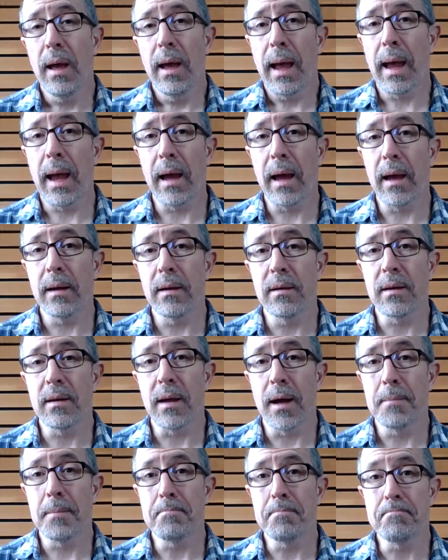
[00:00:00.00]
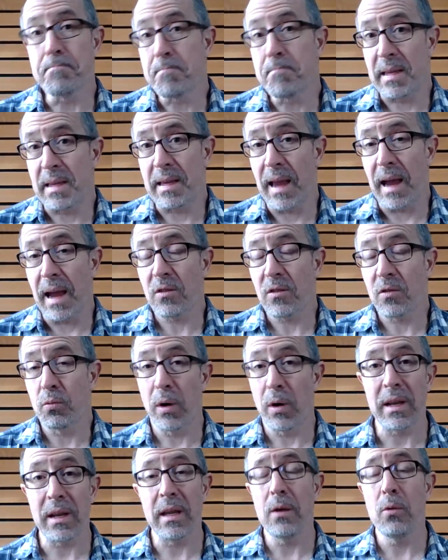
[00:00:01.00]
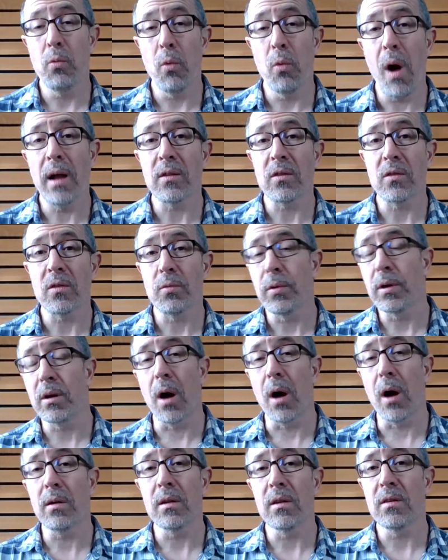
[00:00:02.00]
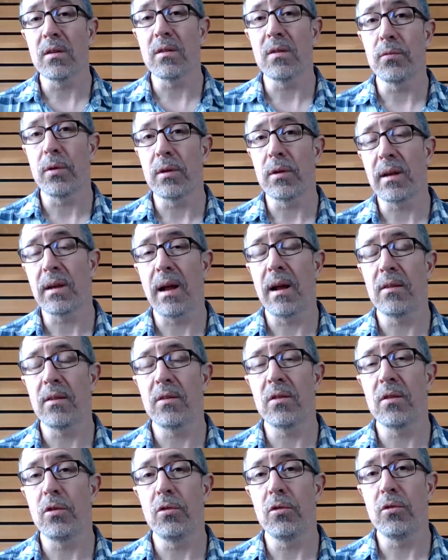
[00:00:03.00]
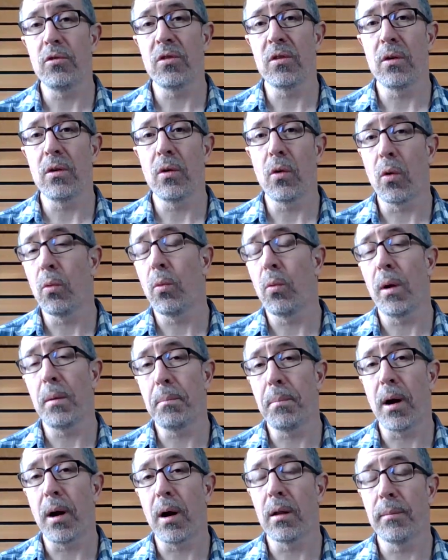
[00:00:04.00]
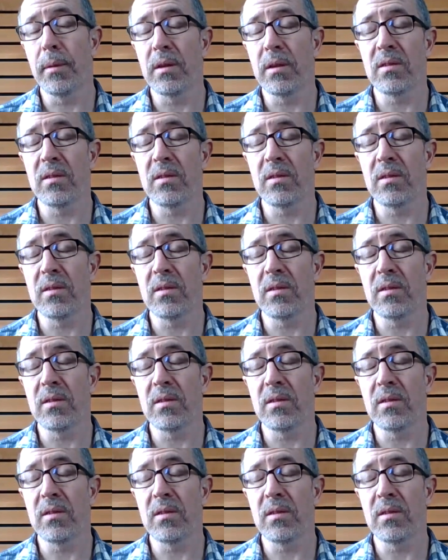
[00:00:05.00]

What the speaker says: and gets what he wants, regardless of what the Constitution or what Parliament